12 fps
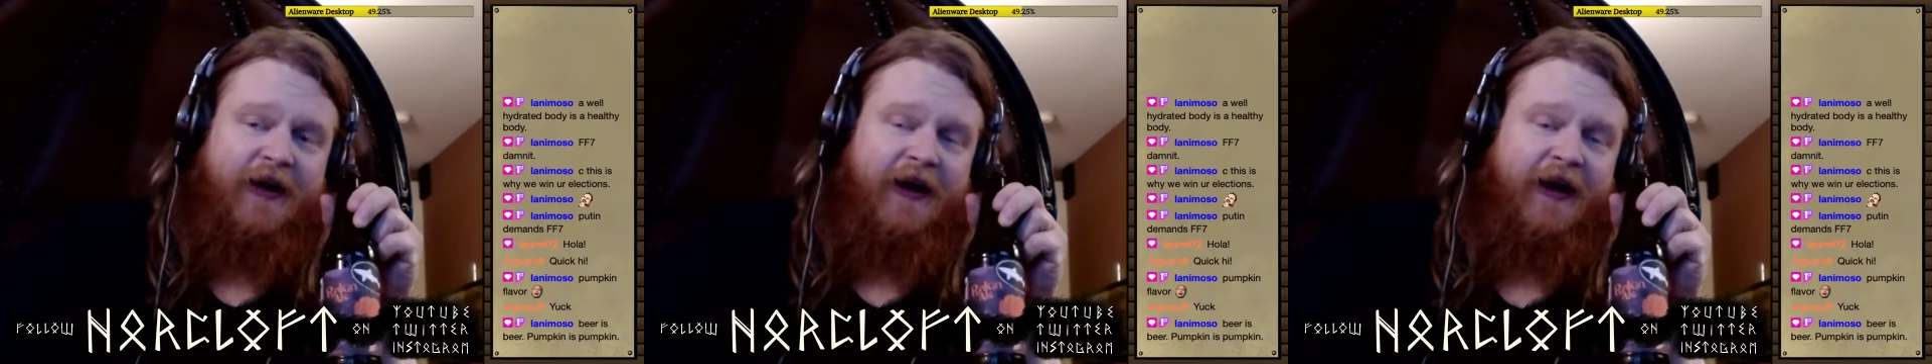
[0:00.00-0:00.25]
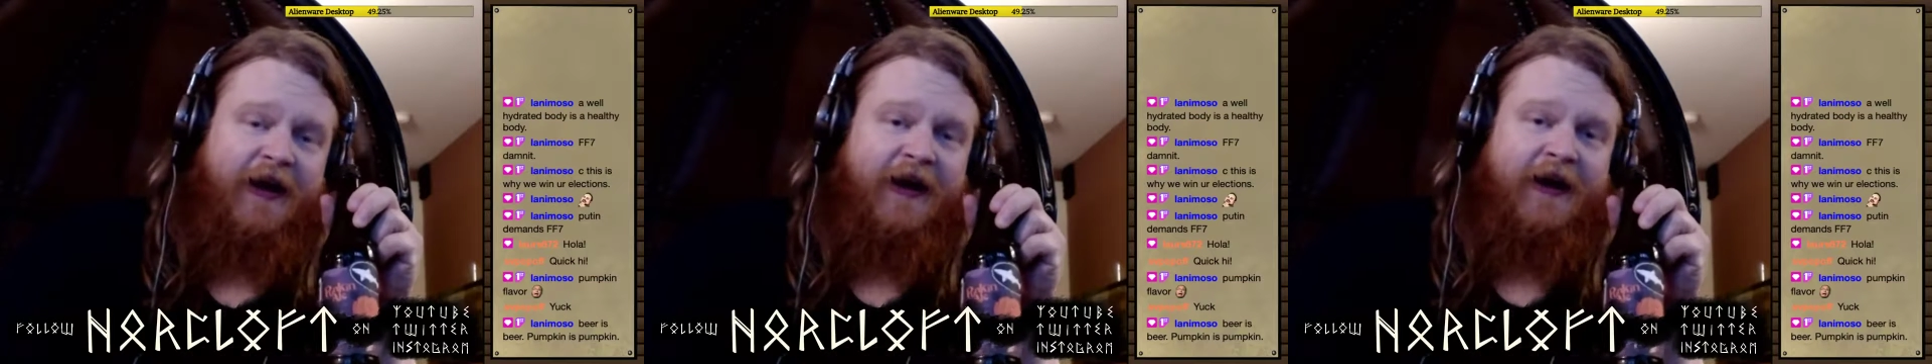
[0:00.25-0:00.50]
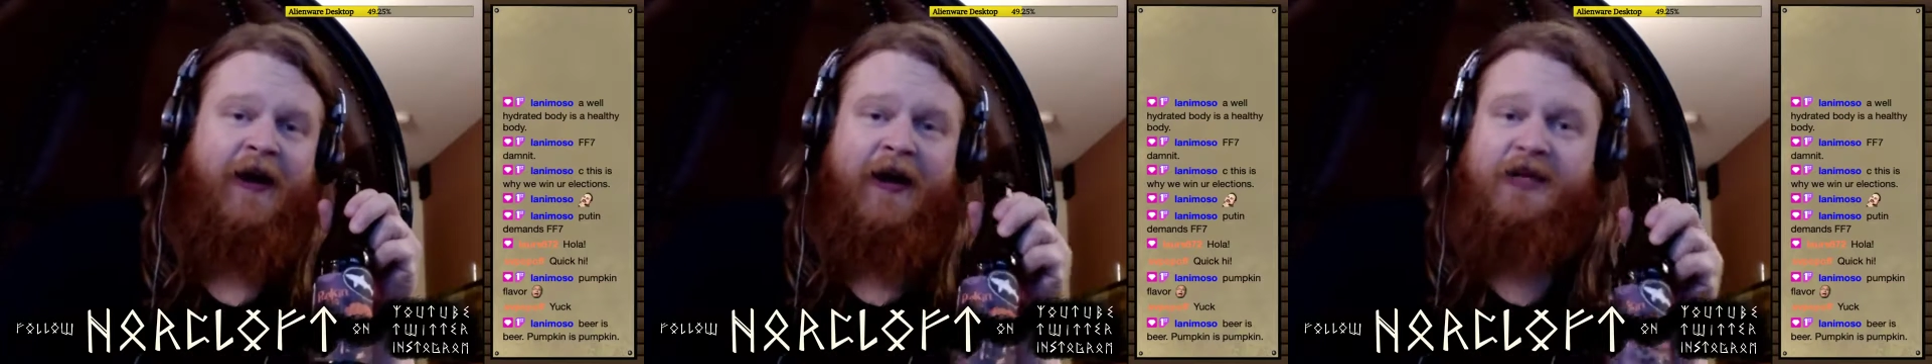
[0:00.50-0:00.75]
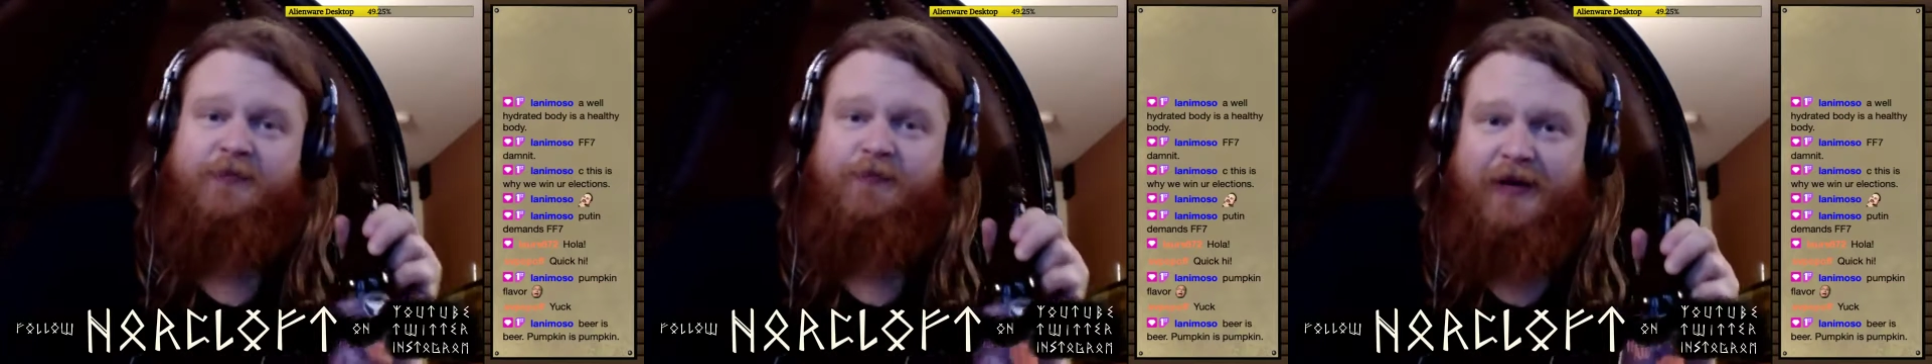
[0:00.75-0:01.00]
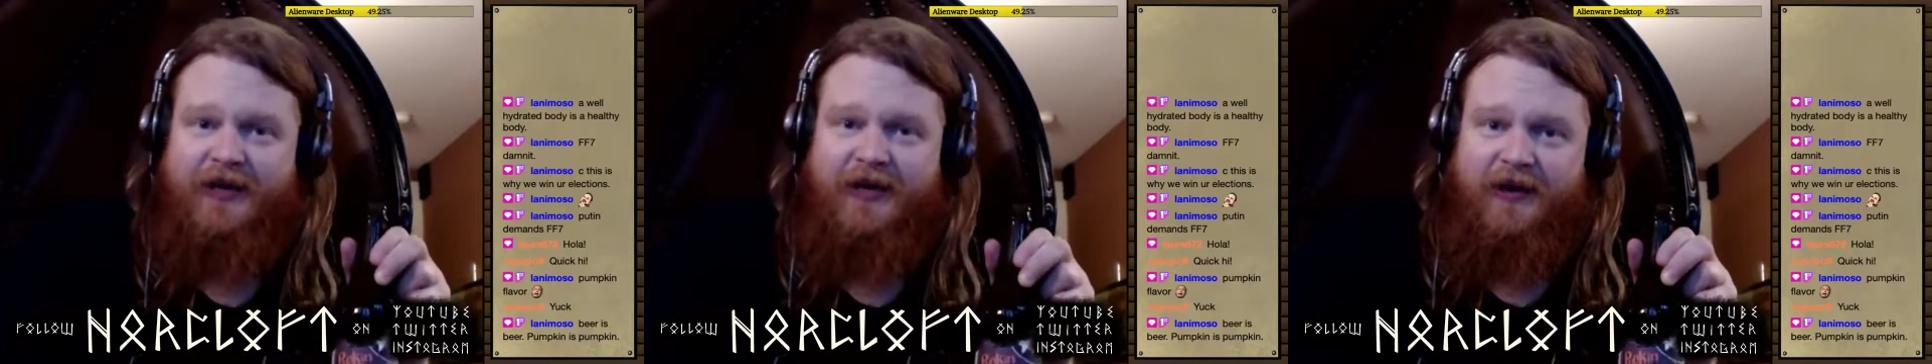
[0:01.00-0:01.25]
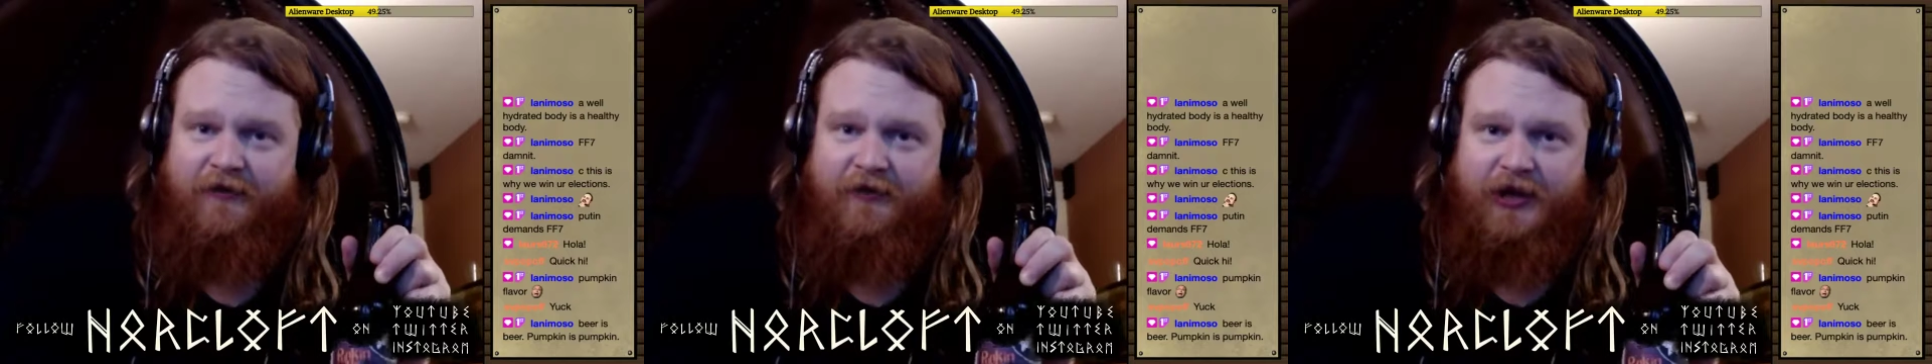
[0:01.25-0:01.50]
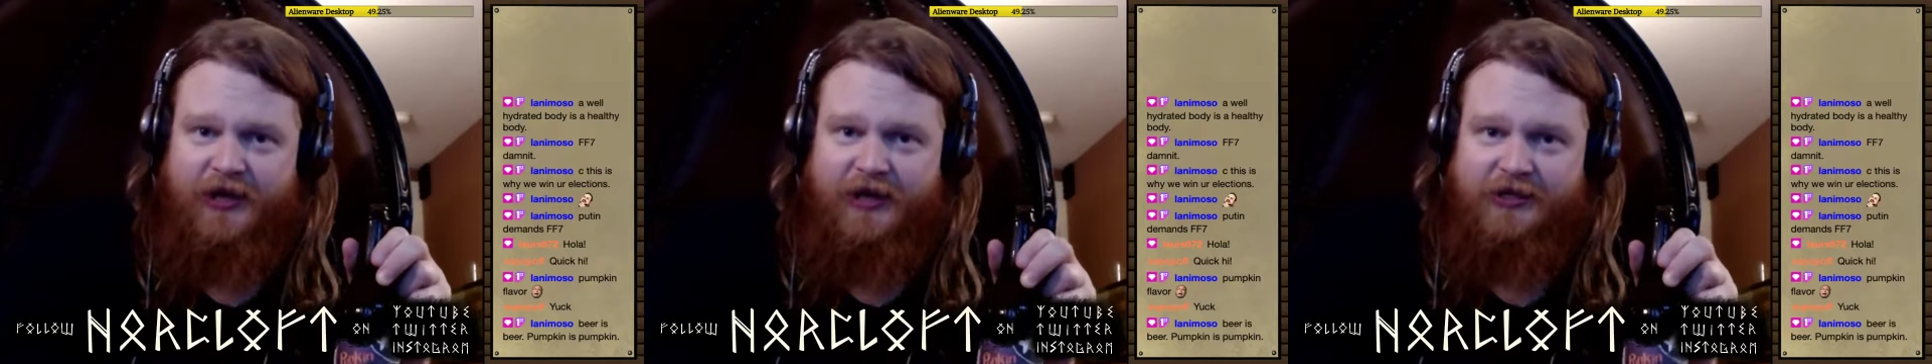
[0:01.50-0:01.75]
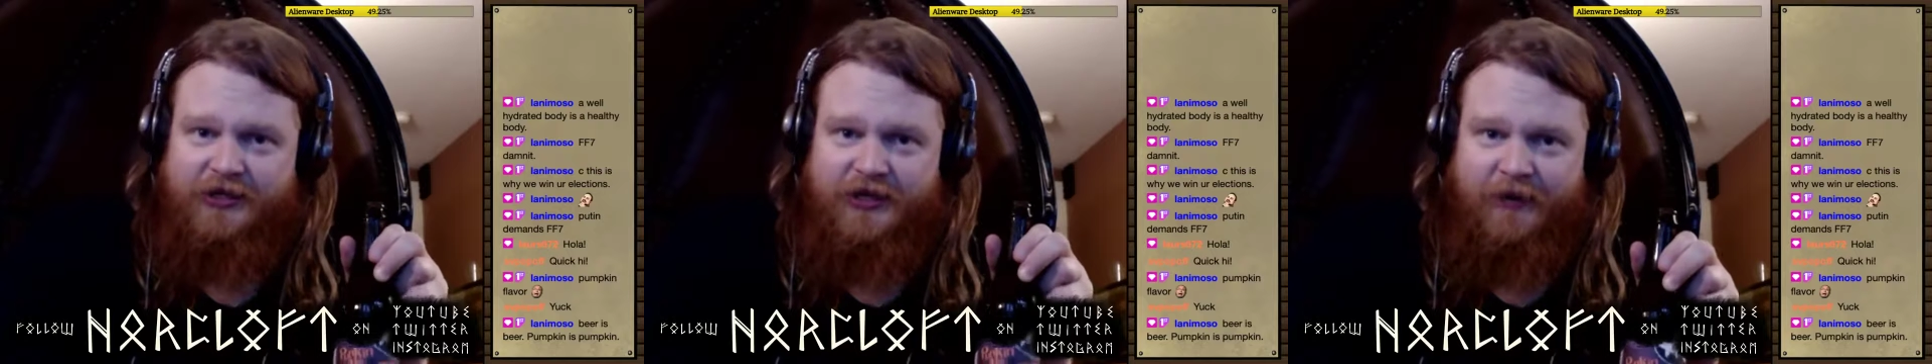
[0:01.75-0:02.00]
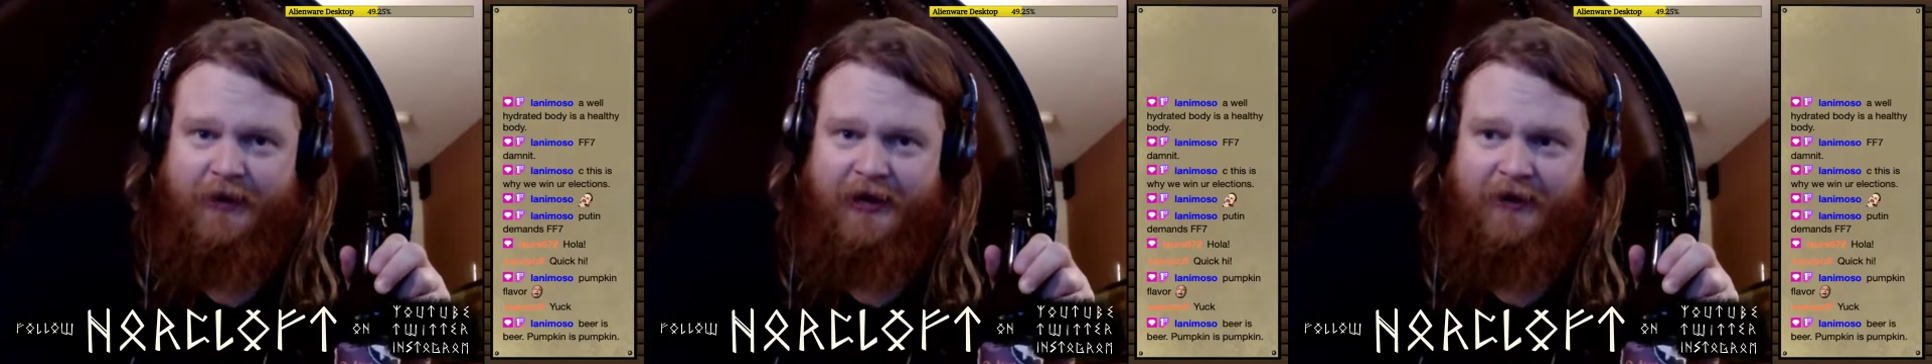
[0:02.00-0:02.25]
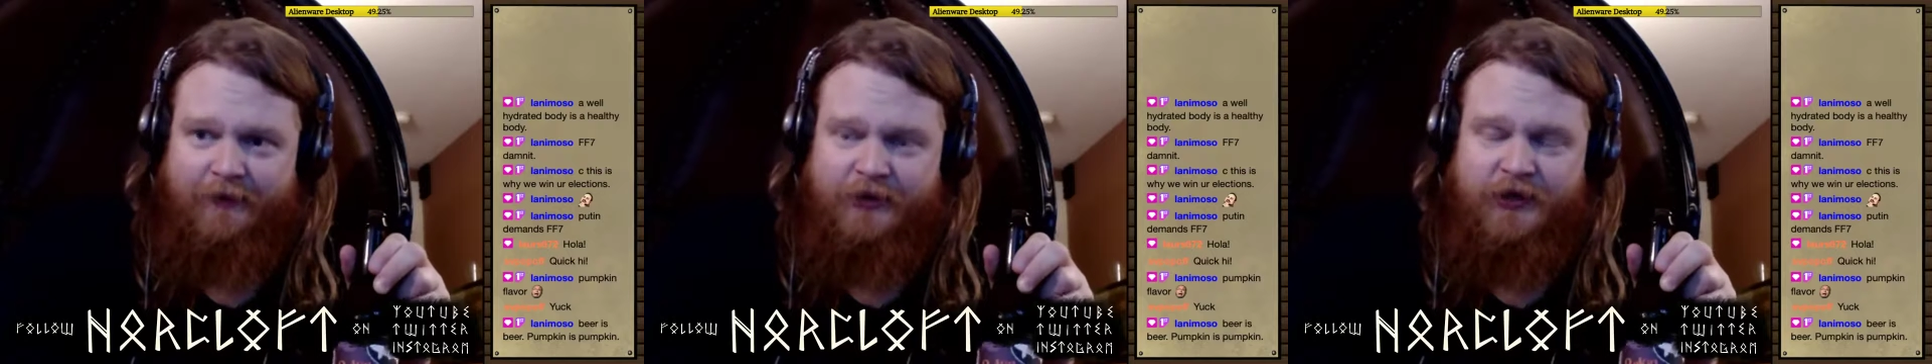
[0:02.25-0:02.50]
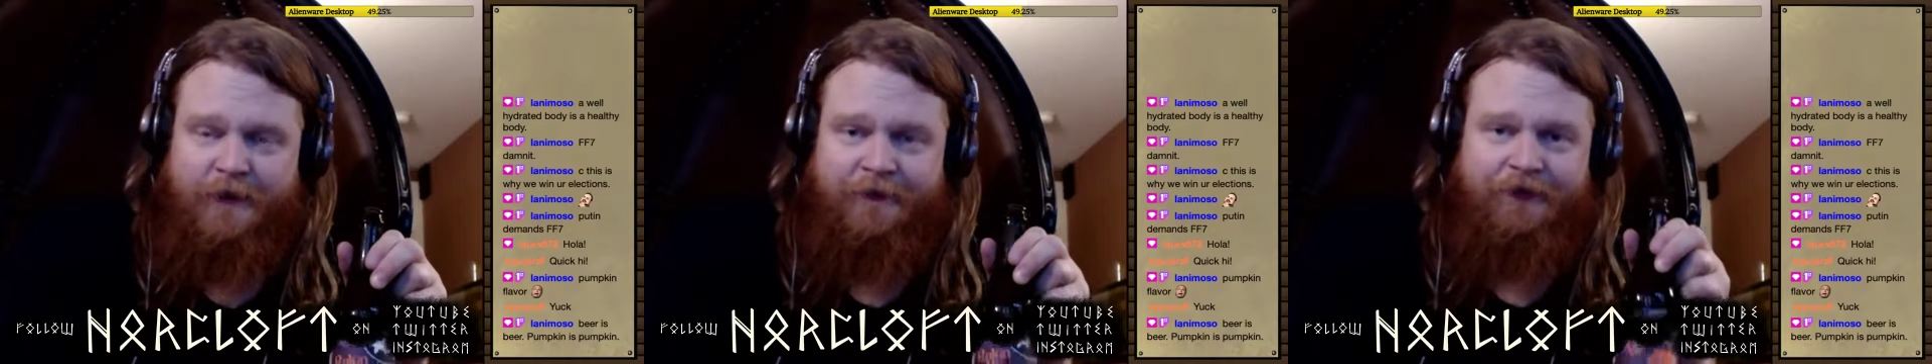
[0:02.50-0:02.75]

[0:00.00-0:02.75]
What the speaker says: not as big of a thing as Sam Adams.